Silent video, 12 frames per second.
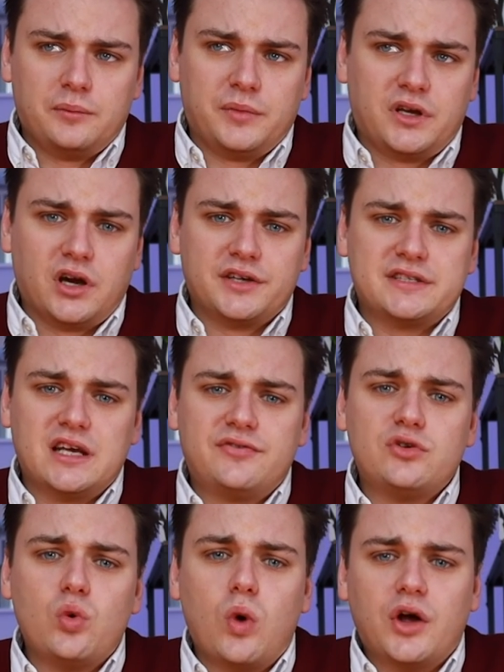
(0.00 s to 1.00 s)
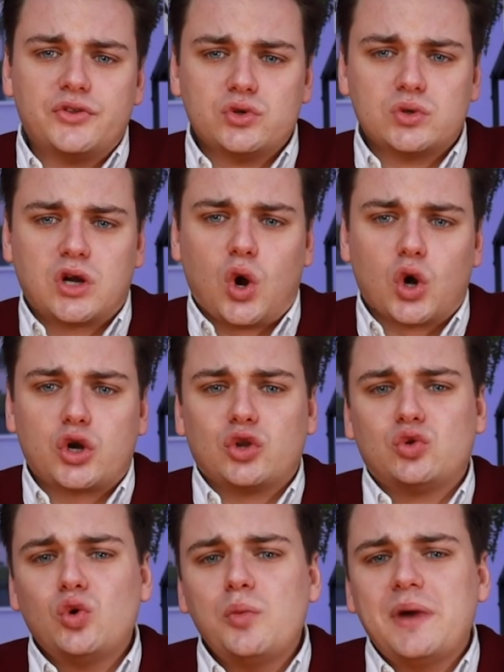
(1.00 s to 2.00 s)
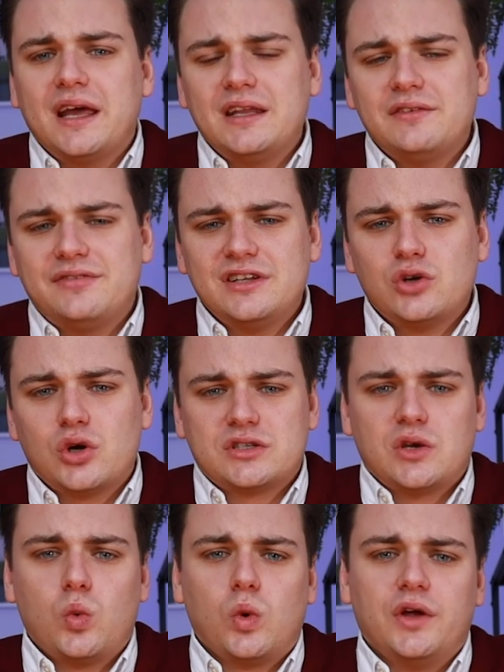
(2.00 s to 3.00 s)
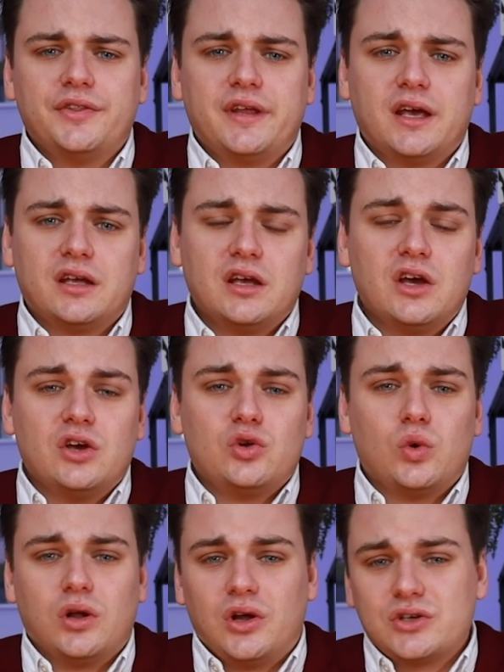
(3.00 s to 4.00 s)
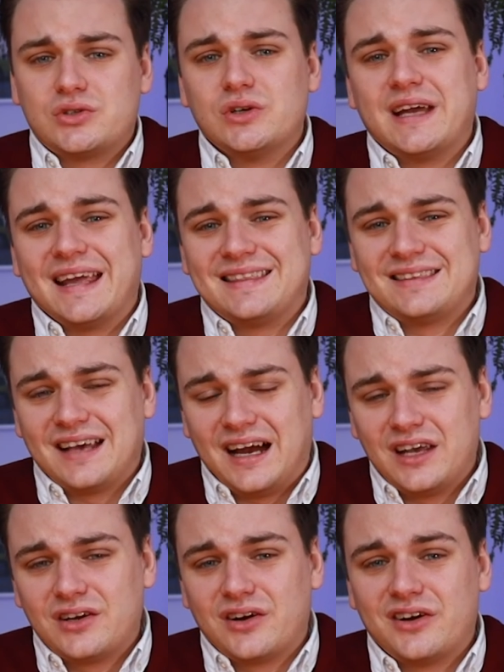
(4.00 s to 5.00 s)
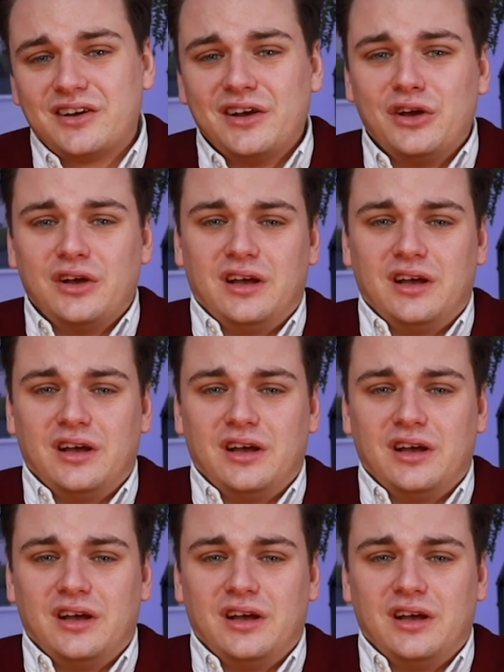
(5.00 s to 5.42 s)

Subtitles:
Because if you want to record too many videos in one day, you will also get tired.